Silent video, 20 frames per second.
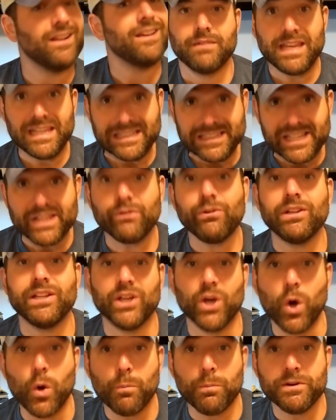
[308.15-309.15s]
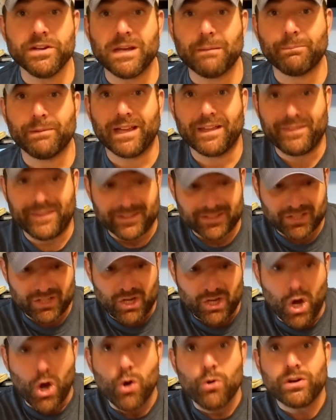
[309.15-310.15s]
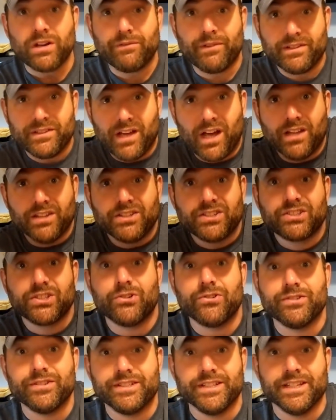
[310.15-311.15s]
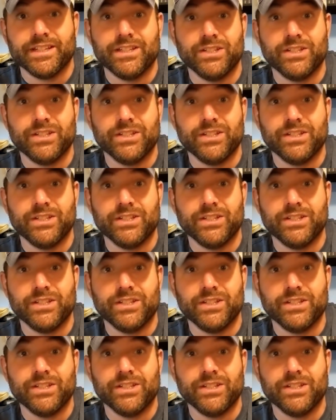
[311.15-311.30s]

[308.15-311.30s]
He literally opened up like this cone of an uncertainty.